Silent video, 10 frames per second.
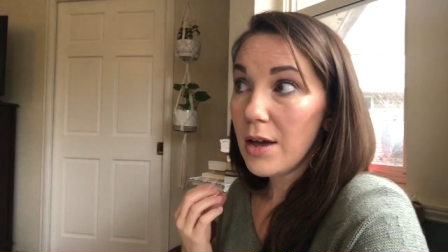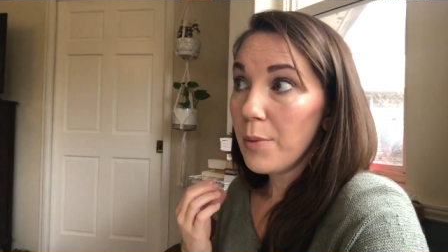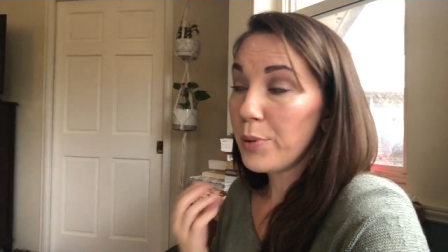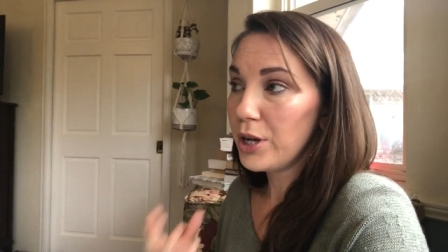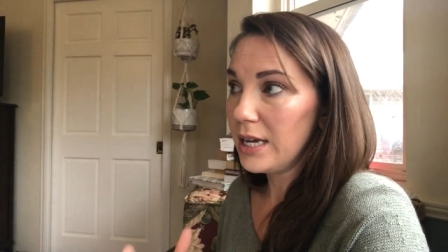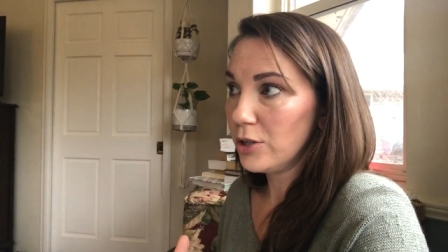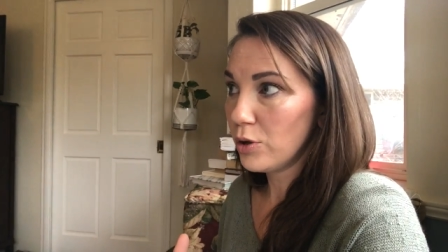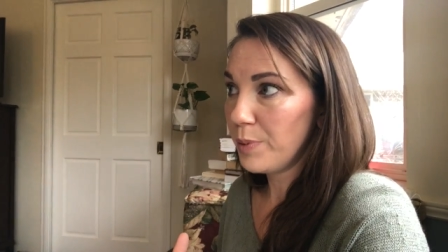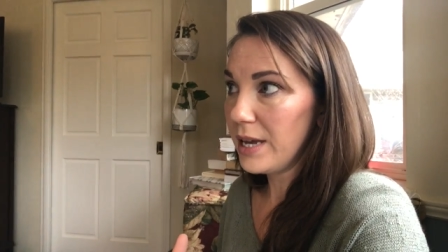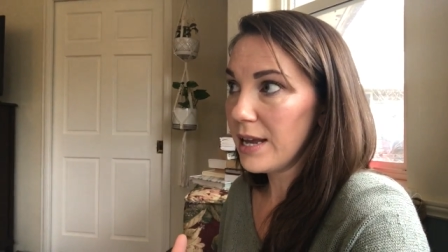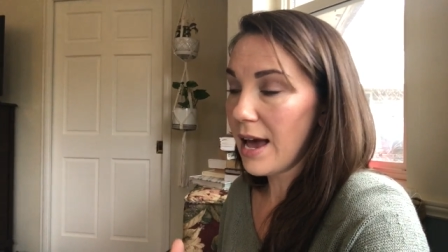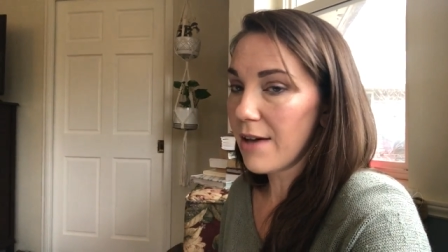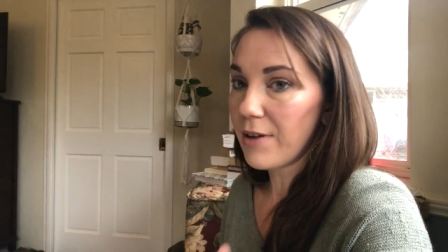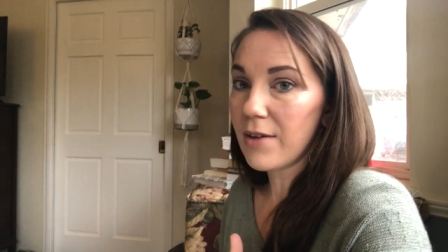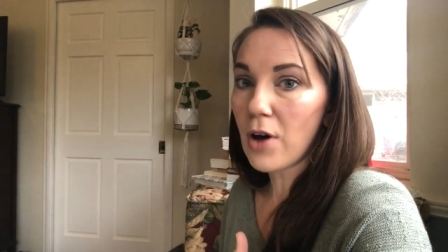put into a PDF.
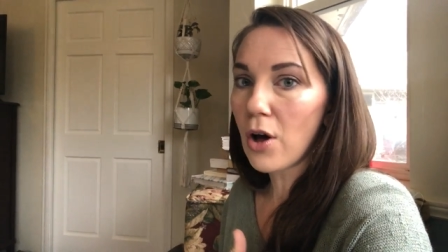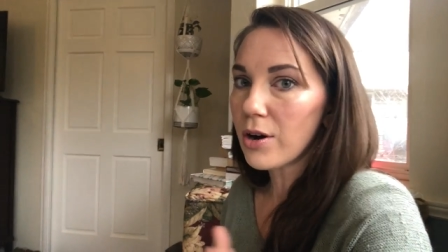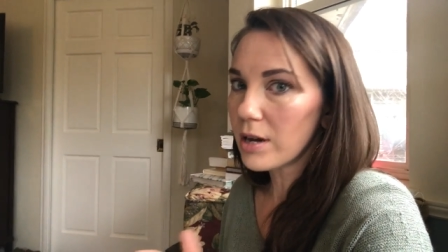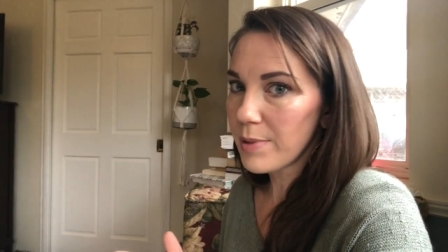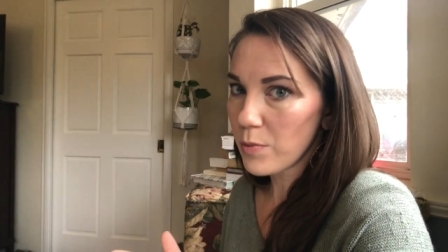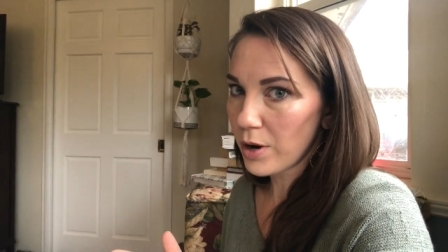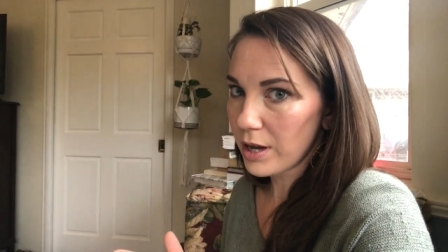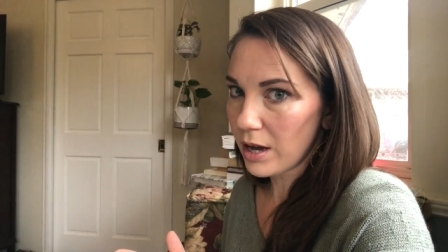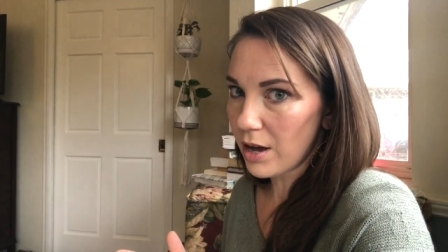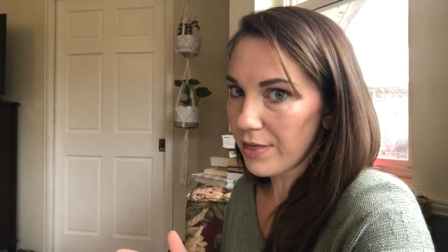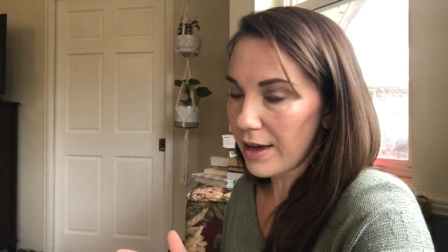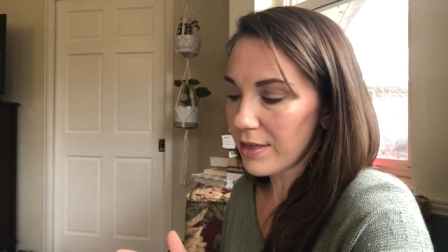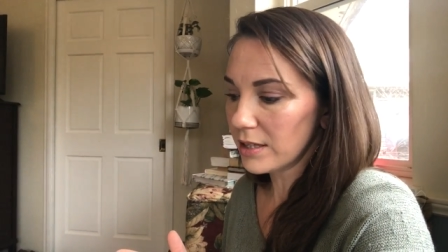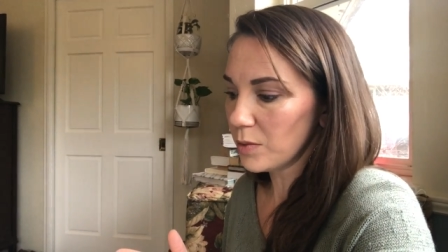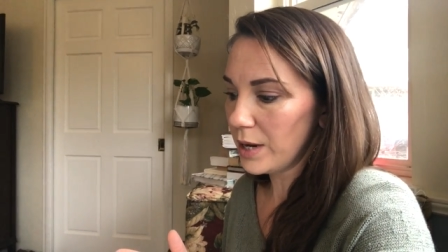I've already been working on that
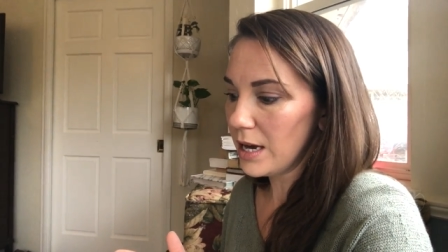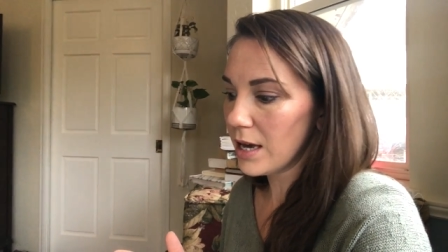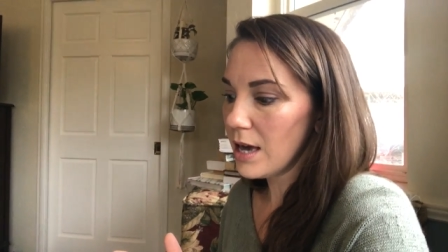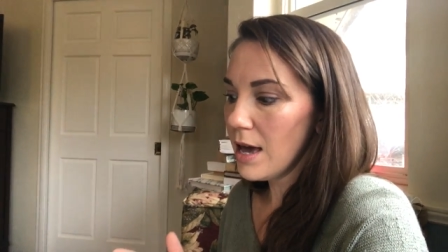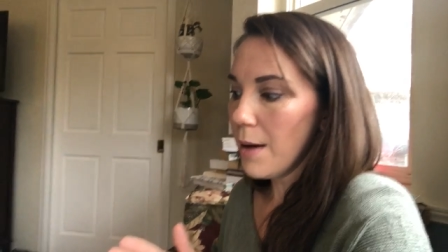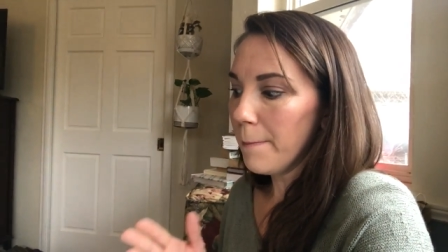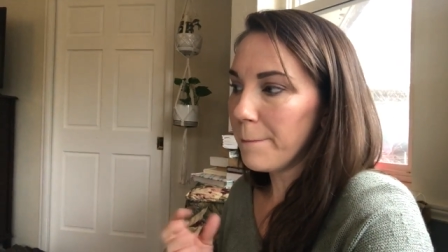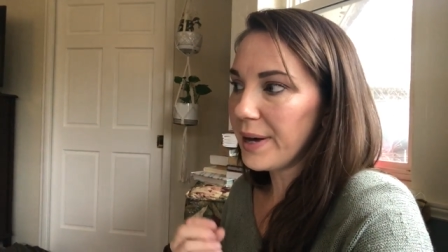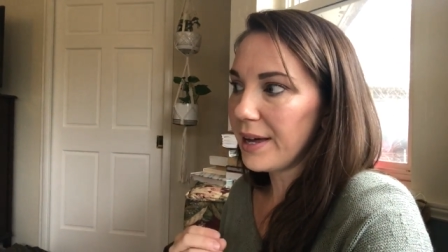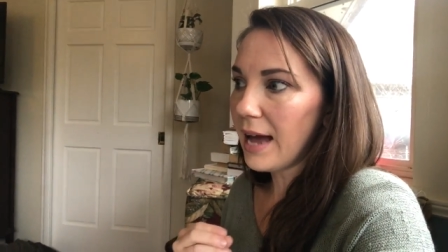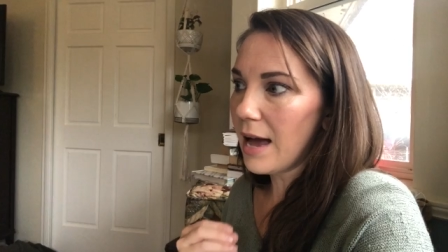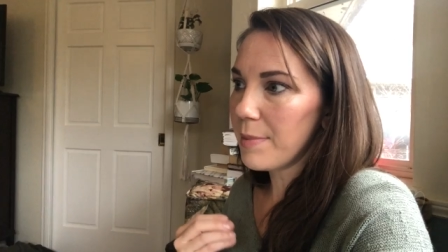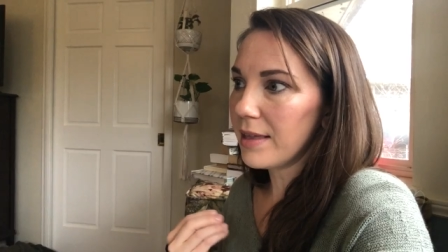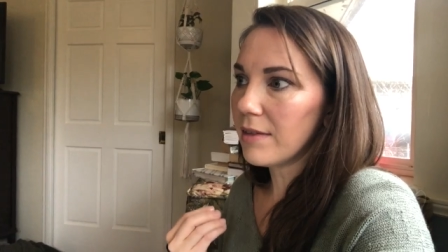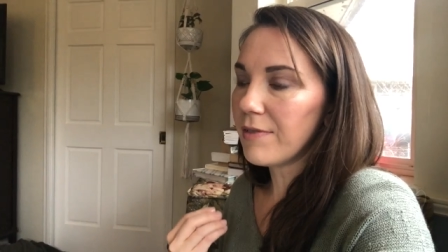this week but I'm
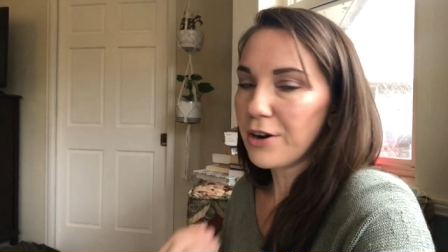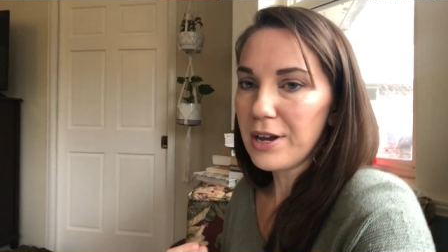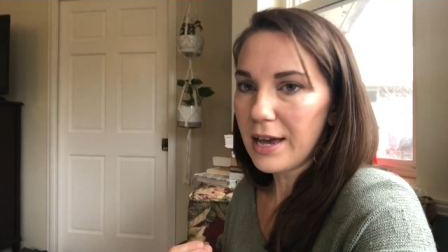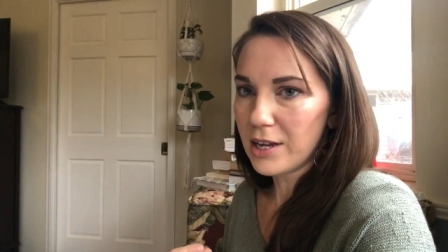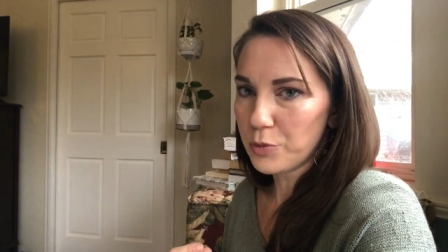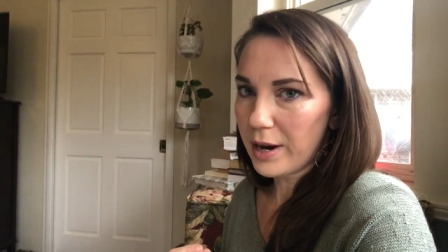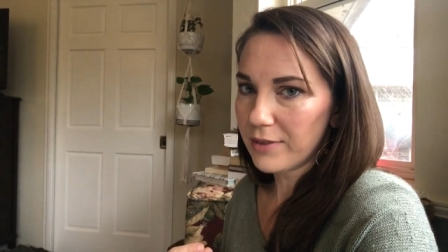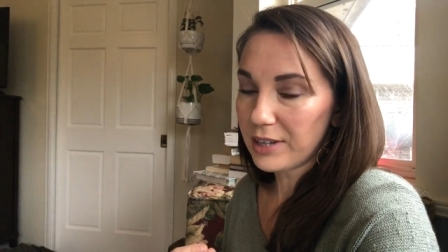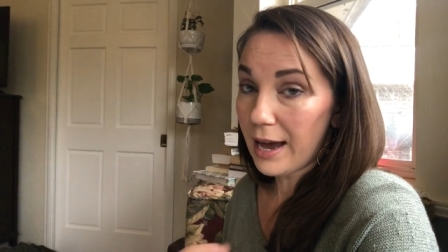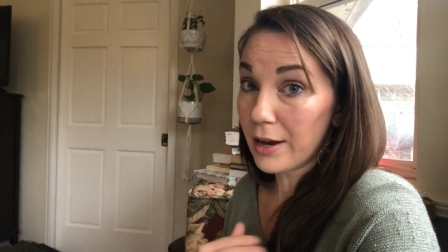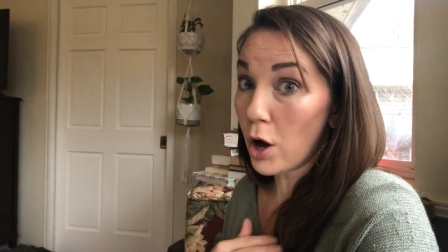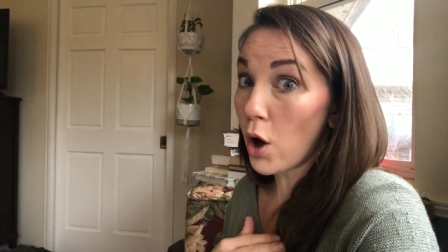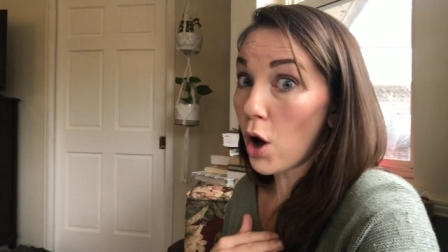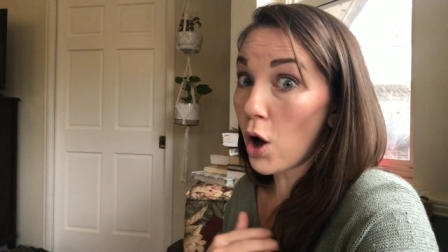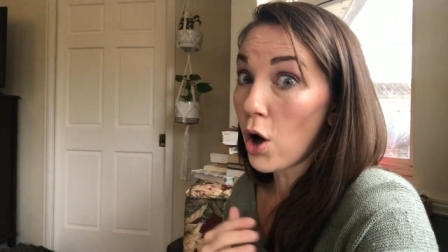at the very end where I have to add
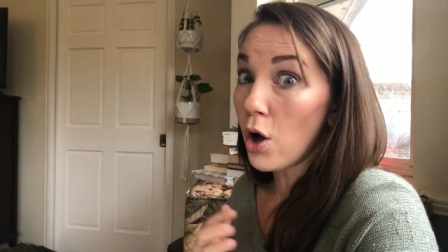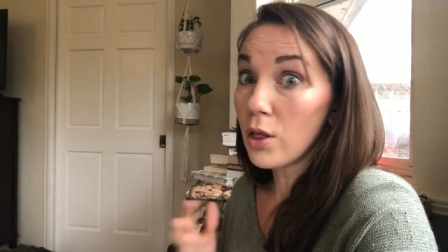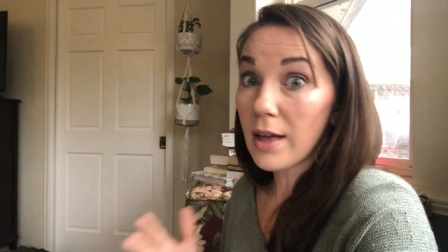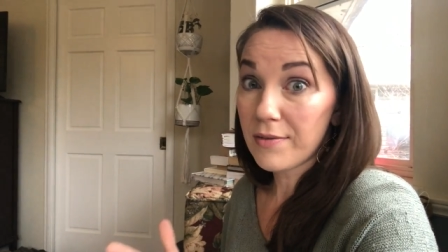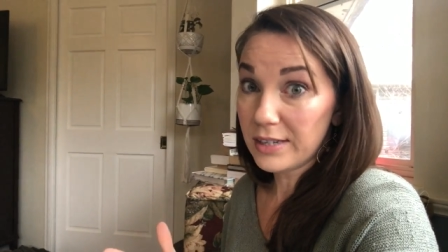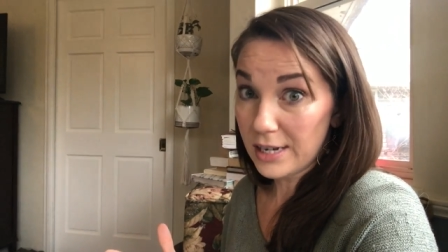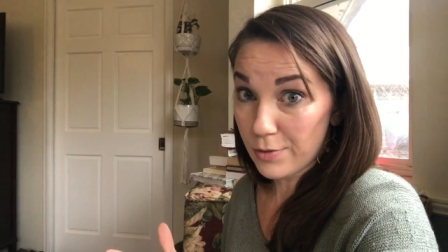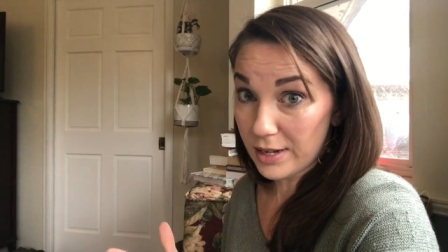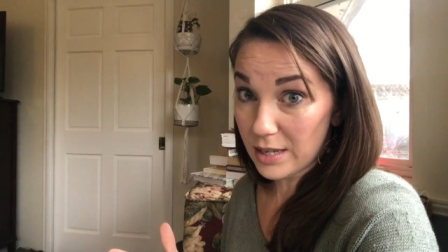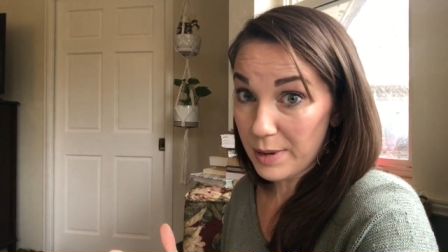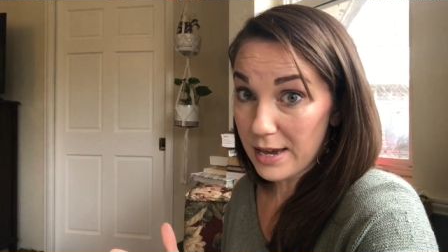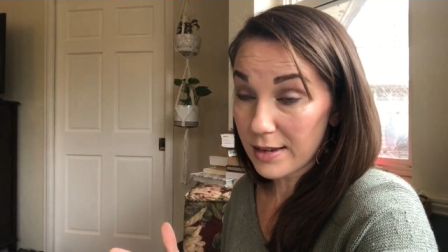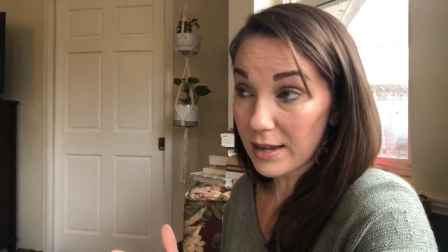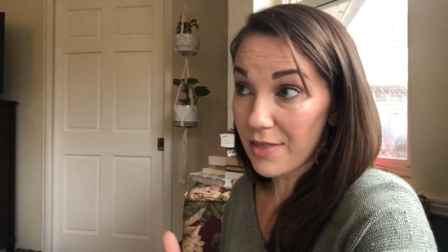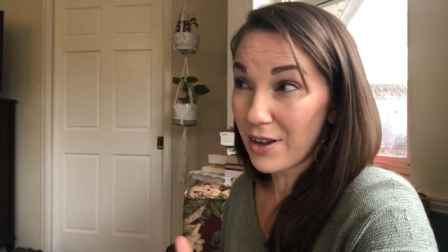all of the tea recipes
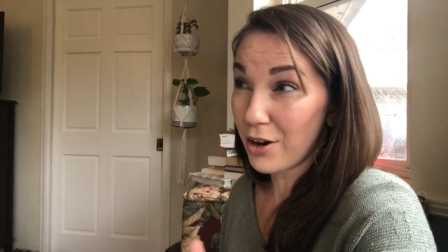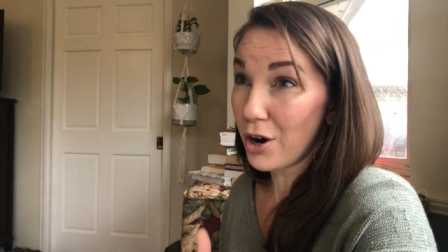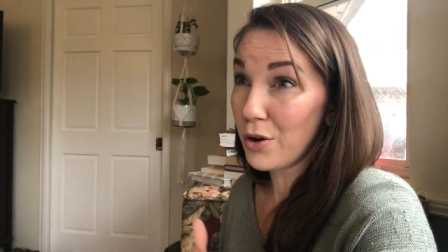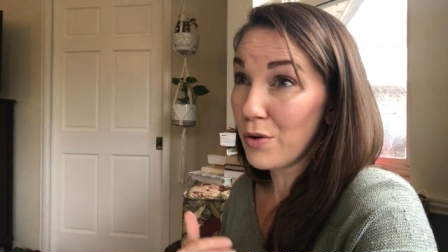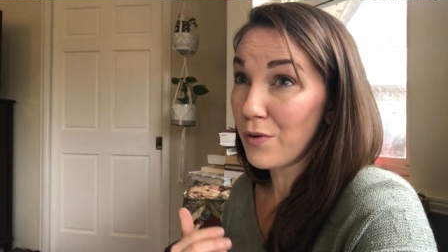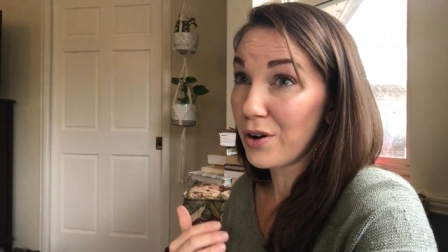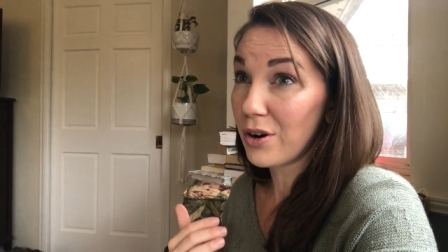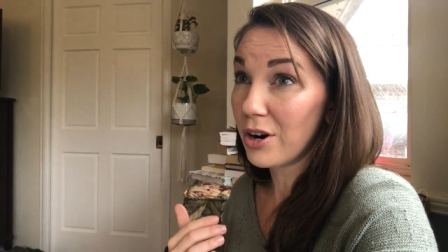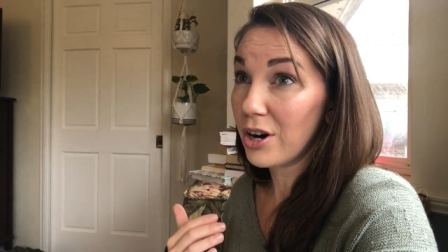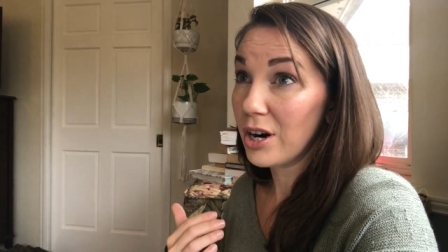and there are over